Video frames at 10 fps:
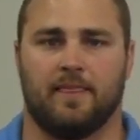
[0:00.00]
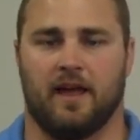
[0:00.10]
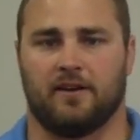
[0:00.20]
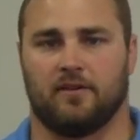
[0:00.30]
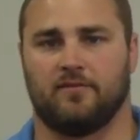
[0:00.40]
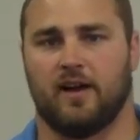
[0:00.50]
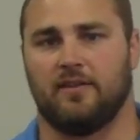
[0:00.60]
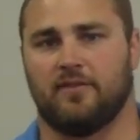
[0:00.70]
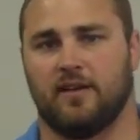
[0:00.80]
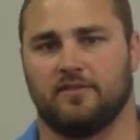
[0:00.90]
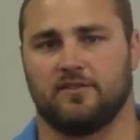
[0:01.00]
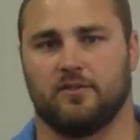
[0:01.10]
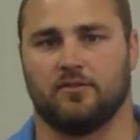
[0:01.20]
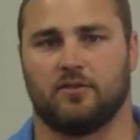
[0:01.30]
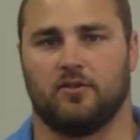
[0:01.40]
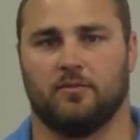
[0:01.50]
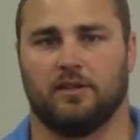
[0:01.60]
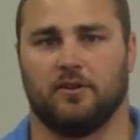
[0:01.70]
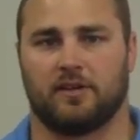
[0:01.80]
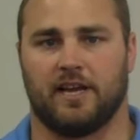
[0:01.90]
at our 550
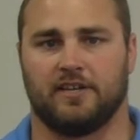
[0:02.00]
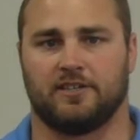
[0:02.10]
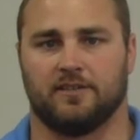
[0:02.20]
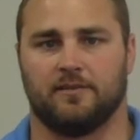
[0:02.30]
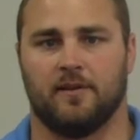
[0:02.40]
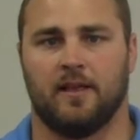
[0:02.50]
Coleman location.